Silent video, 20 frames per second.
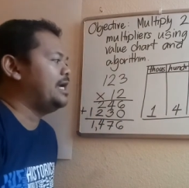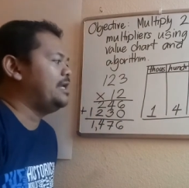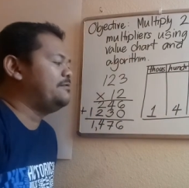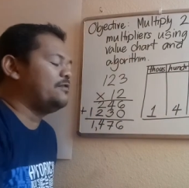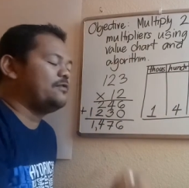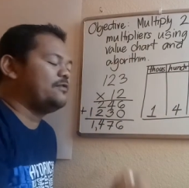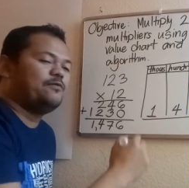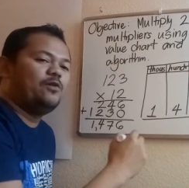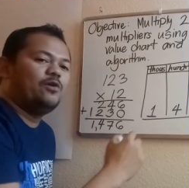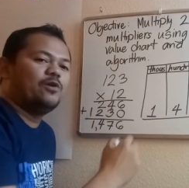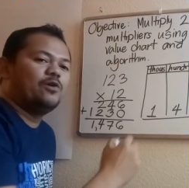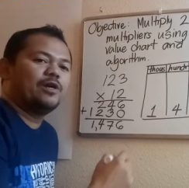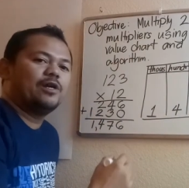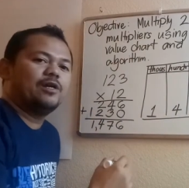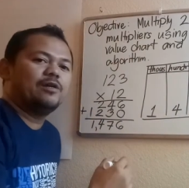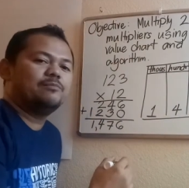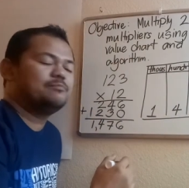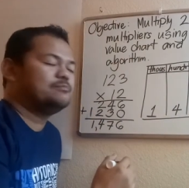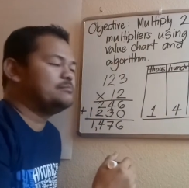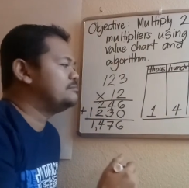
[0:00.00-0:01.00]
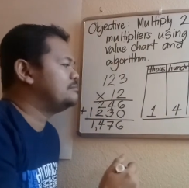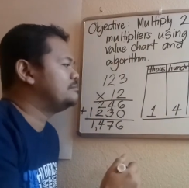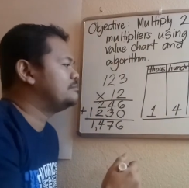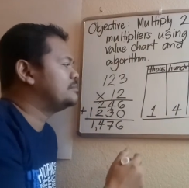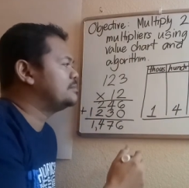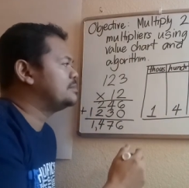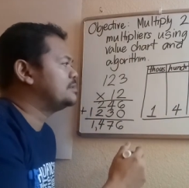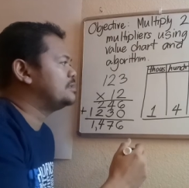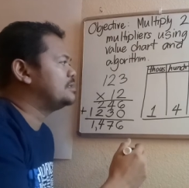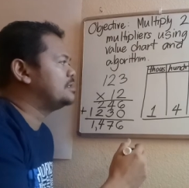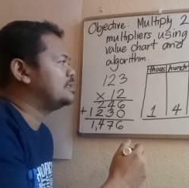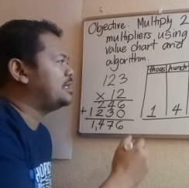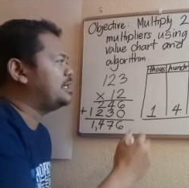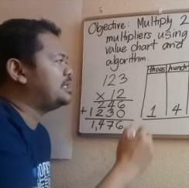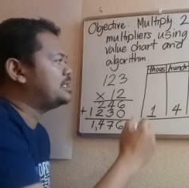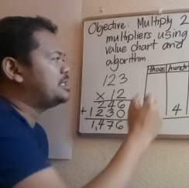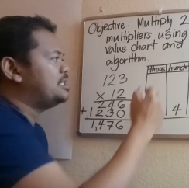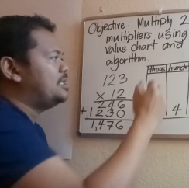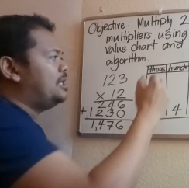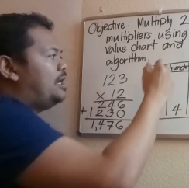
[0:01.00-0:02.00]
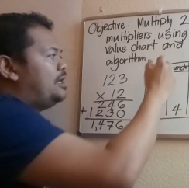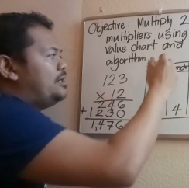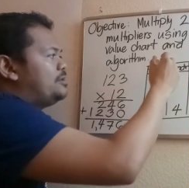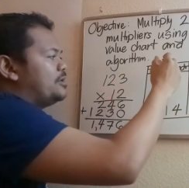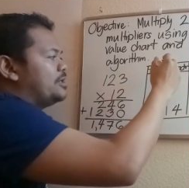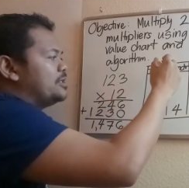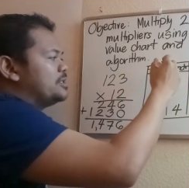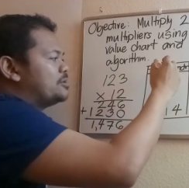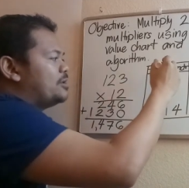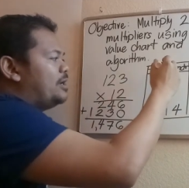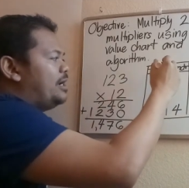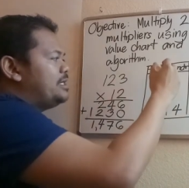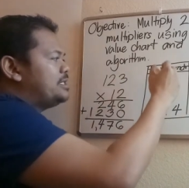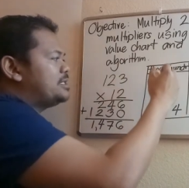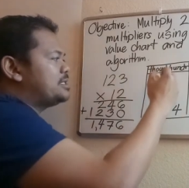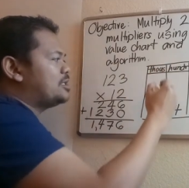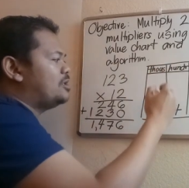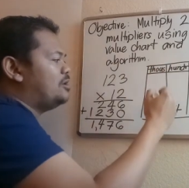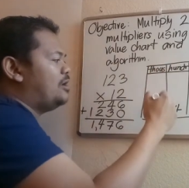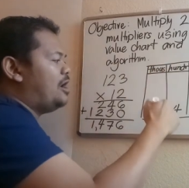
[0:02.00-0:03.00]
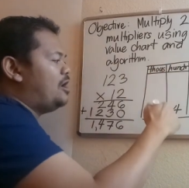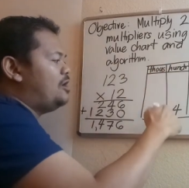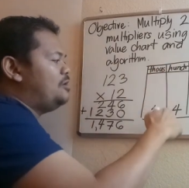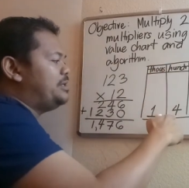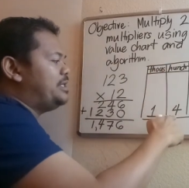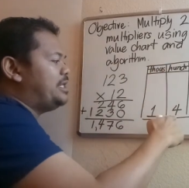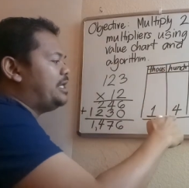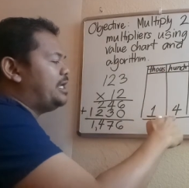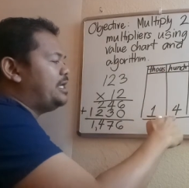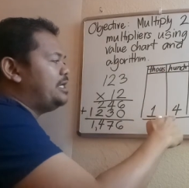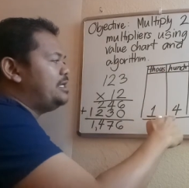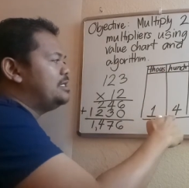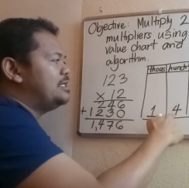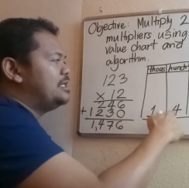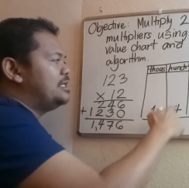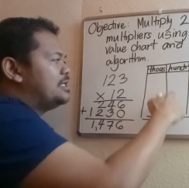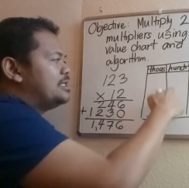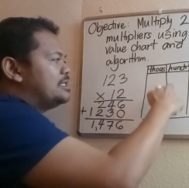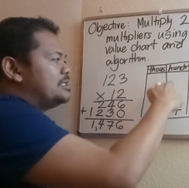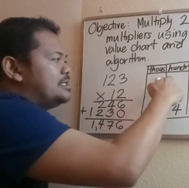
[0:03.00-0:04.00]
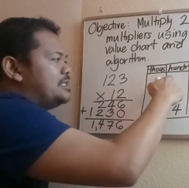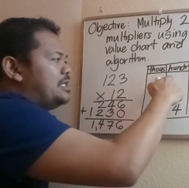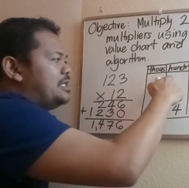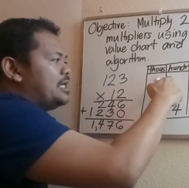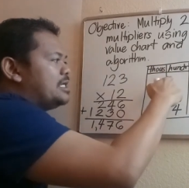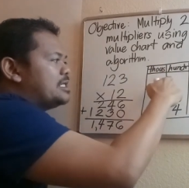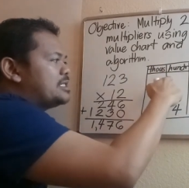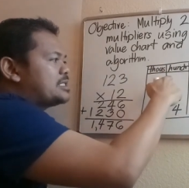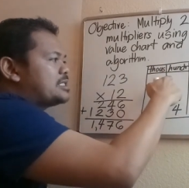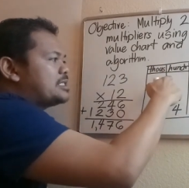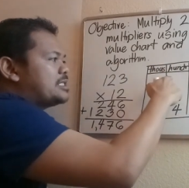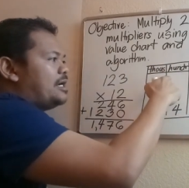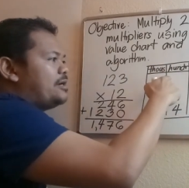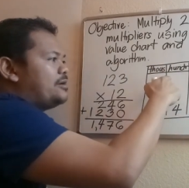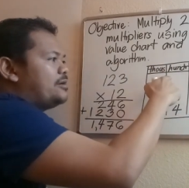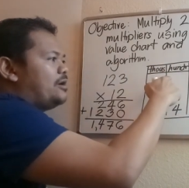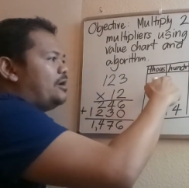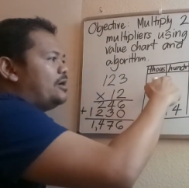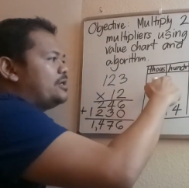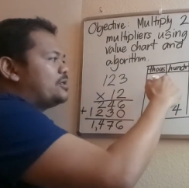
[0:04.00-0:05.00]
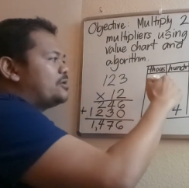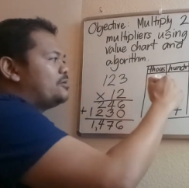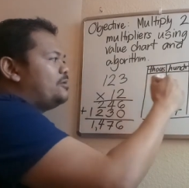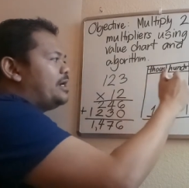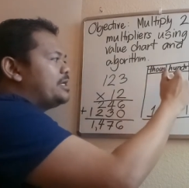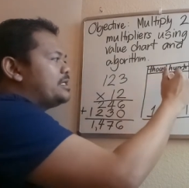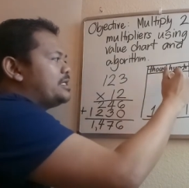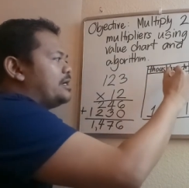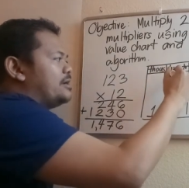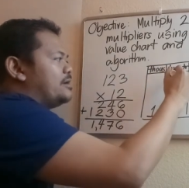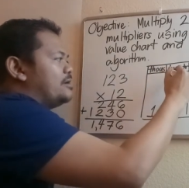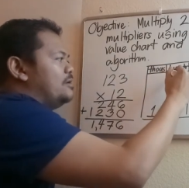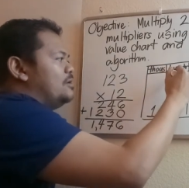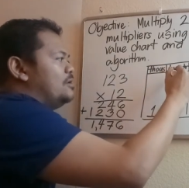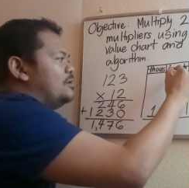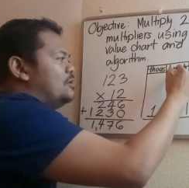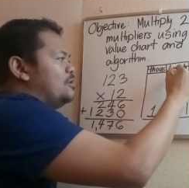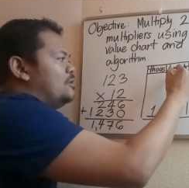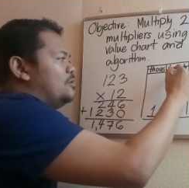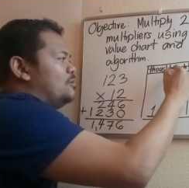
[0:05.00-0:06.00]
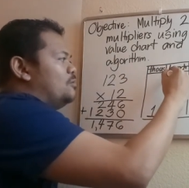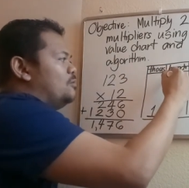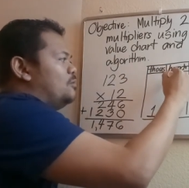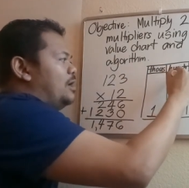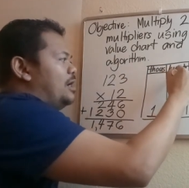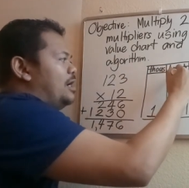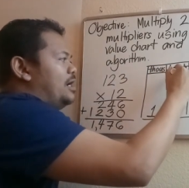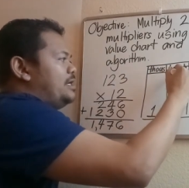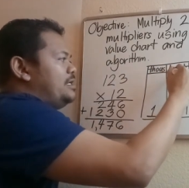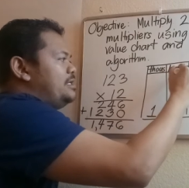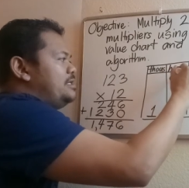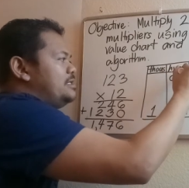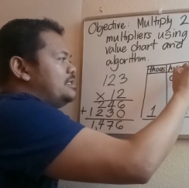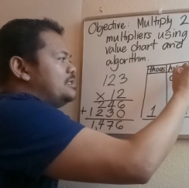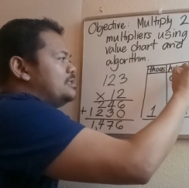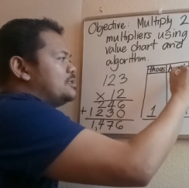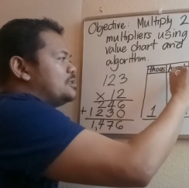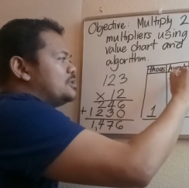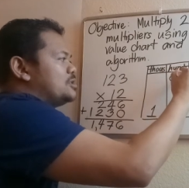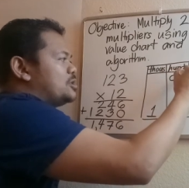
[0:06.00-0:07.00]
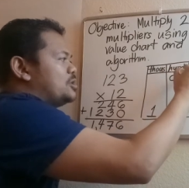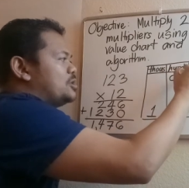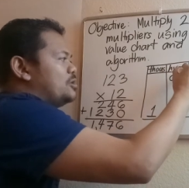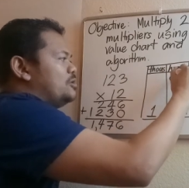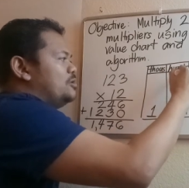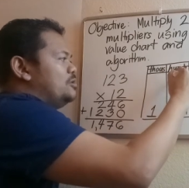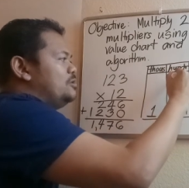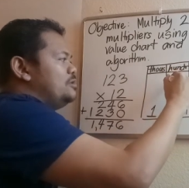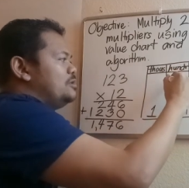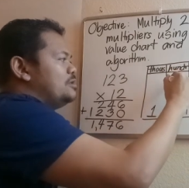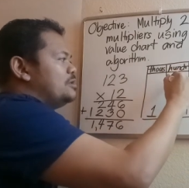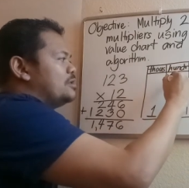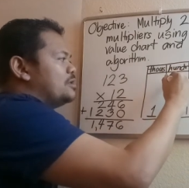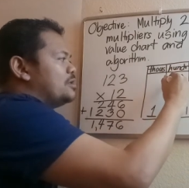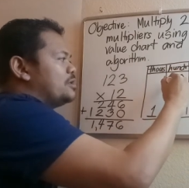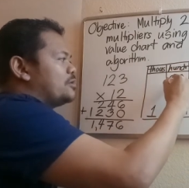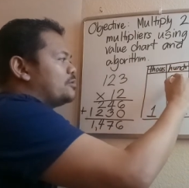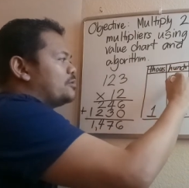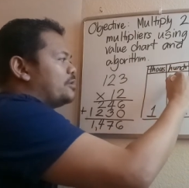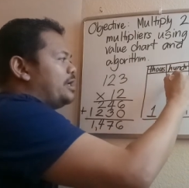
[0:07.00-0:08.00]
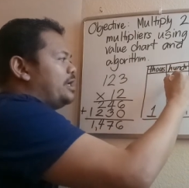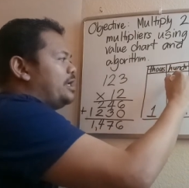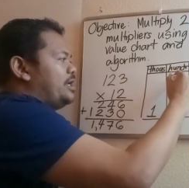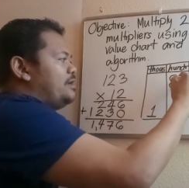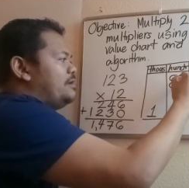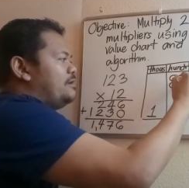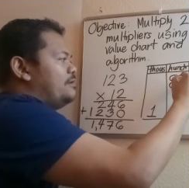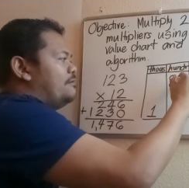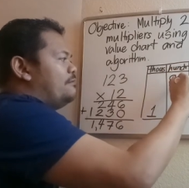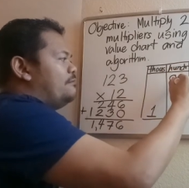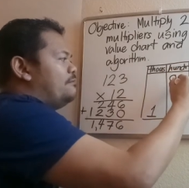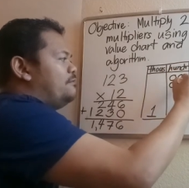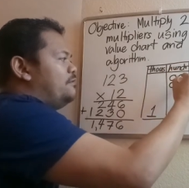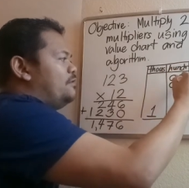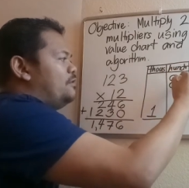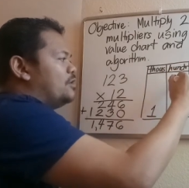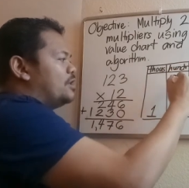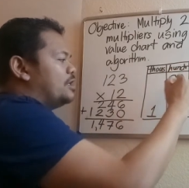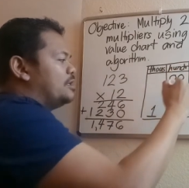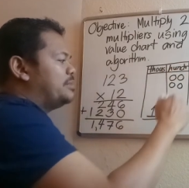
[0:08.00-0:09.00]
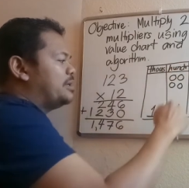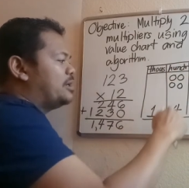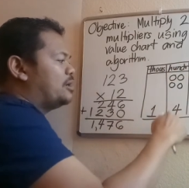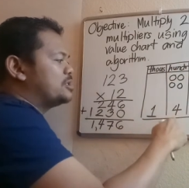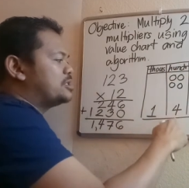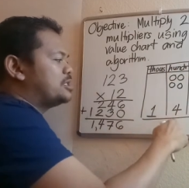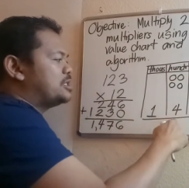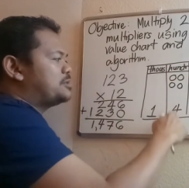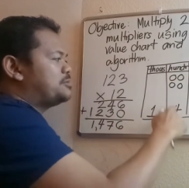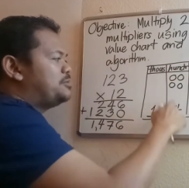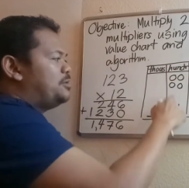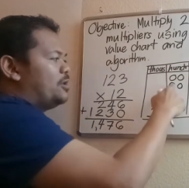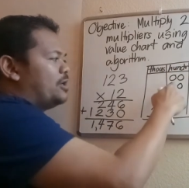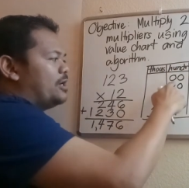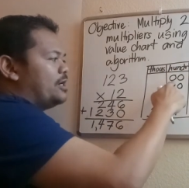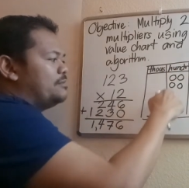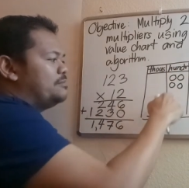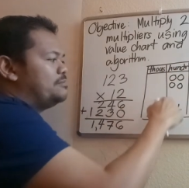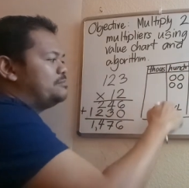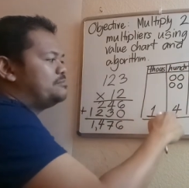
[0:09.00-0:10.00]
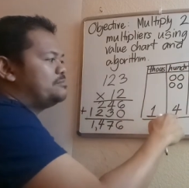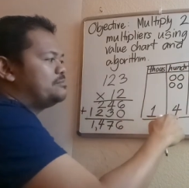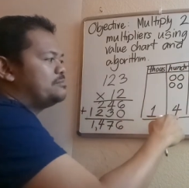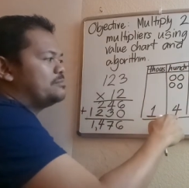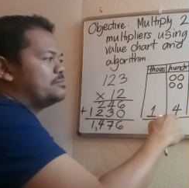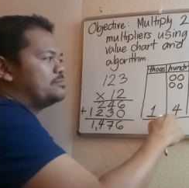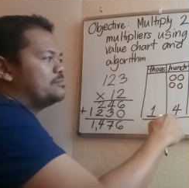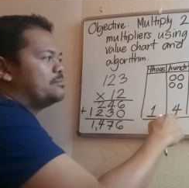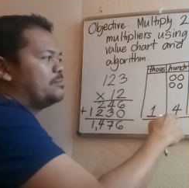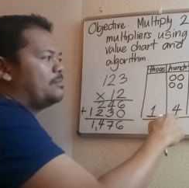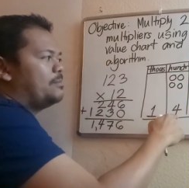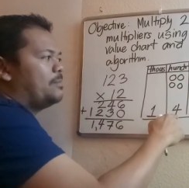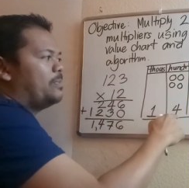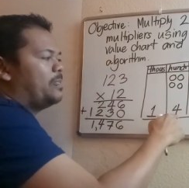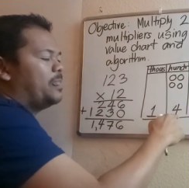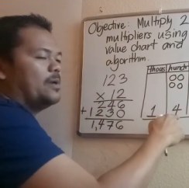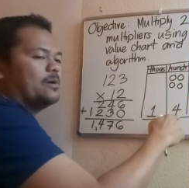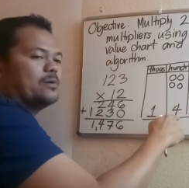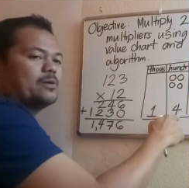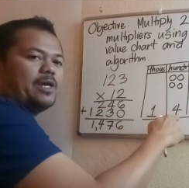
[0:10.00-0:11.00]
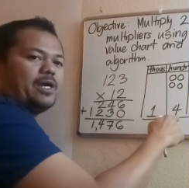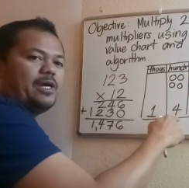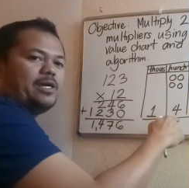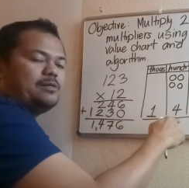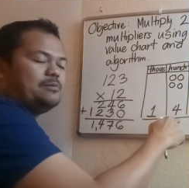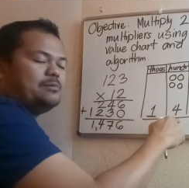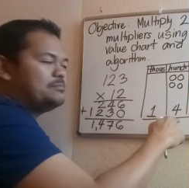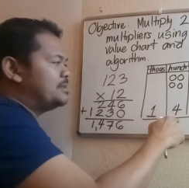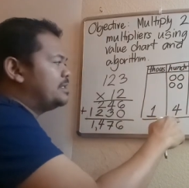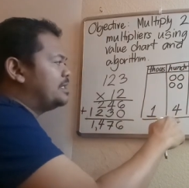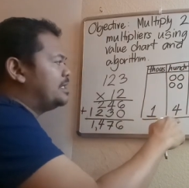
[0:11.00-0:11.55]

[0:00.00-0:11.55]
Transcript: And for 4, it's in hundreds, right? So how many discs are you going to write here? 1, 2, 3, 4, because it's 4. Okay?